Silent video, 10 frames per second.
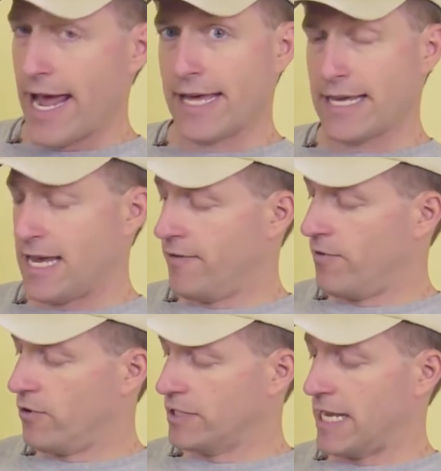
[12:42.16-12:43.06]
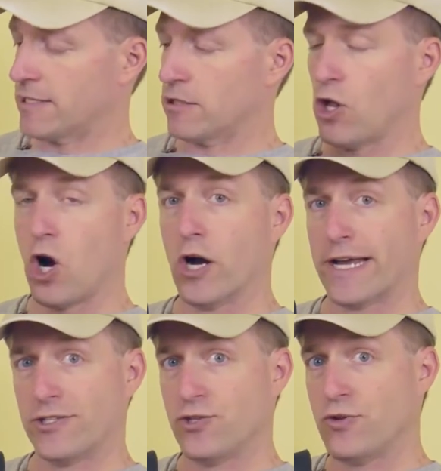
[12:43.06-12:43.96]
and the headphones as
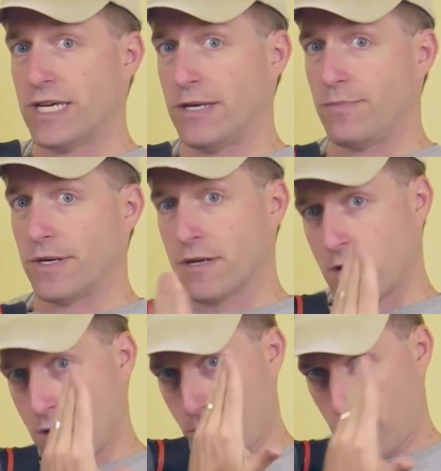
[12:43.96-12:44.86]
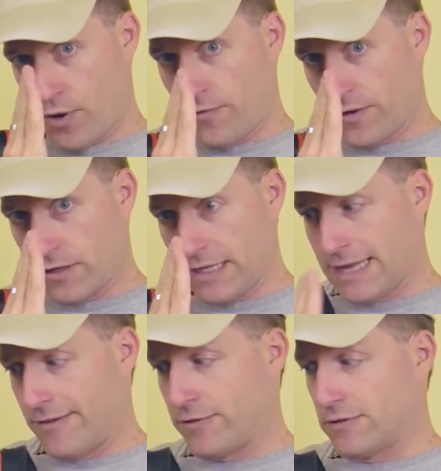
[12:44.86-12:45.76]
long as you keep it perfectly
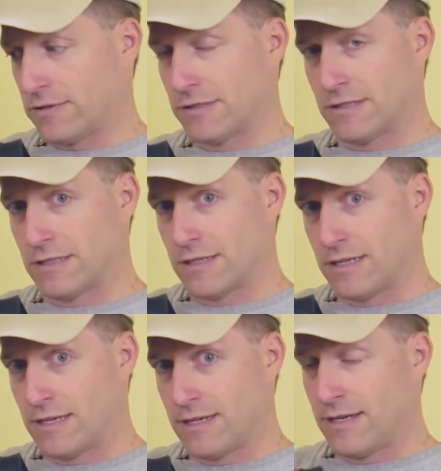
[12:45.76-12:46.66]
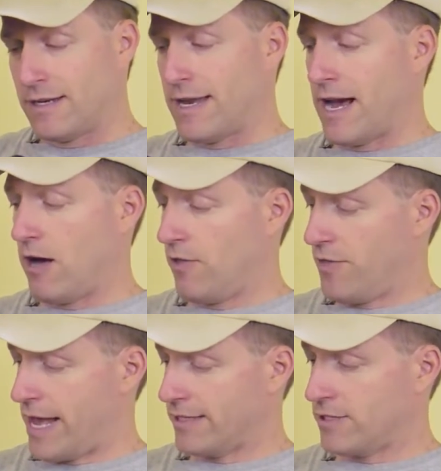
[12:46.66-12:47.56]
level. Now
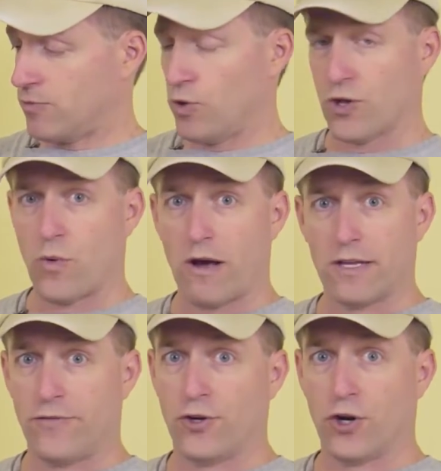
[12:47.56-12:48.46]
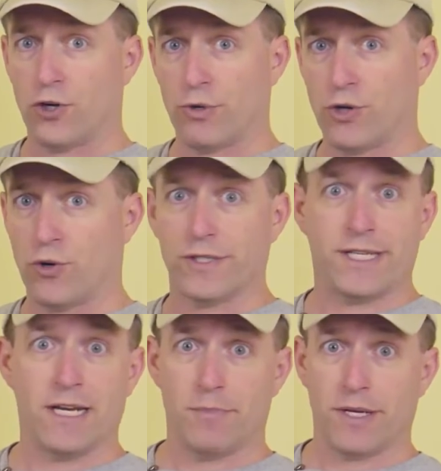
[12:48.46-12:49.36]
that's worthwhile if you're going to record
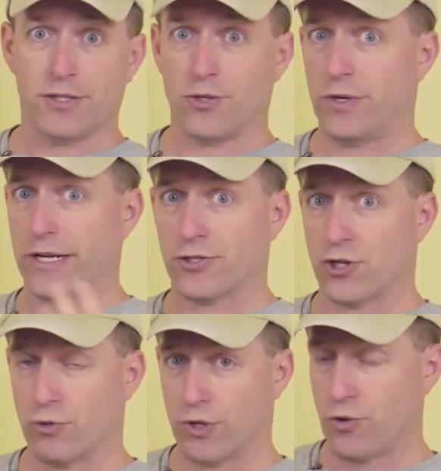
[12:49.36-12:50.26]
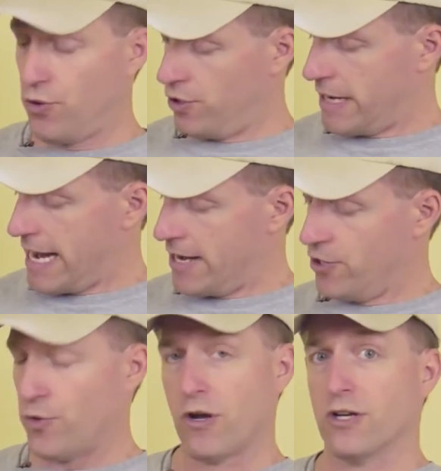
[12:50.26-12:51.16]
10-bit to an external recorder, and
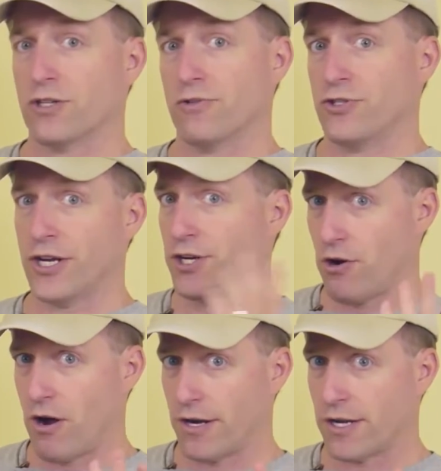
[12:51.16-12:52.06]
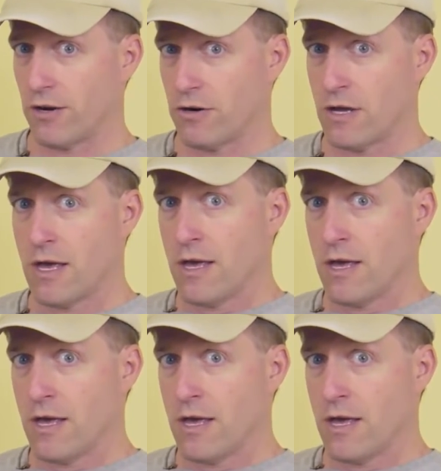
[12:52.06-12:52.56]
you want to also check your audio,